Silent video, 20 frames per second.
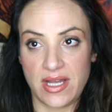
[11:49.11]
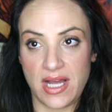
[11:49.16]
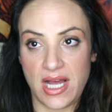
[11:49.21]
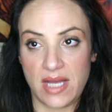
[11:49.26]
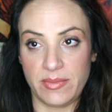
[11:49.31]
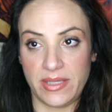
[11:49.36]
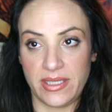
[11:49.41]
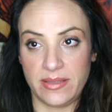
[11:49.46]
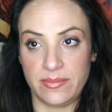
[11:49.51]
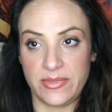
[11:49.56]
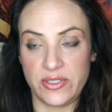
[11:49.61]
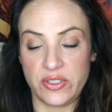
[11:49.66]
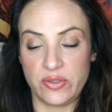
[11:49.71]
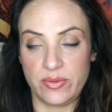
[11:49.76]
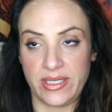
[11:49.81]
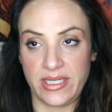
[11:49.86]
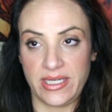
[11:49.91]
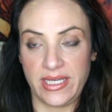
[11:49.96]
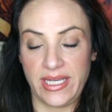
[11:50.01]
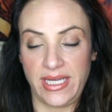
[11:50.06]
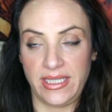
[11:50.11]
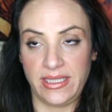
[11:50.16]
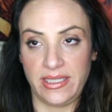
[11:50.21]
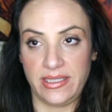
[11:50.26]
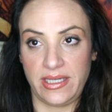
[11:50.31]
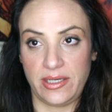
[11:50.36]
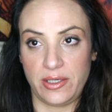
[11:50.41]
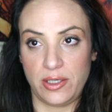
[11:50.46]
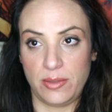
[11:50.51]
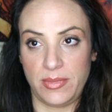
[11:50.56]
common between
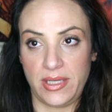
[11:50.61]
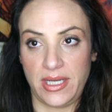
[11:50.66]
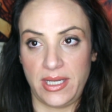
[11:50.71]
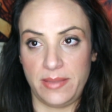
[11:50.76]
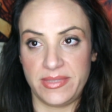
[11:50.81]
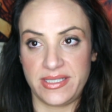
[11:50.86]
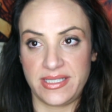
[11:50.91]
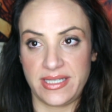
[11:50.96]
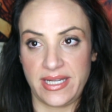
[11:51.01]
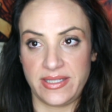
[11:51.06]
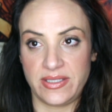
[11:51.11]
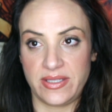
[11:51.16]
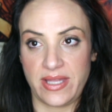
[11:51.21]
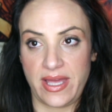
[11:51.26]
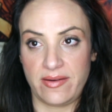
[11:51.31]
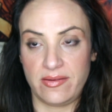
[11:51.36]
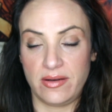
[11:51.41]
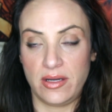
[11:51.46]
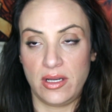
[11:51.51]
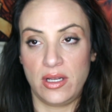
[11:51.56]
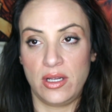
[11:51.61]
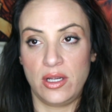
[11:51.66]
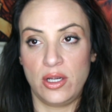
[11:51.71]
Kaitlin and her mom, besides that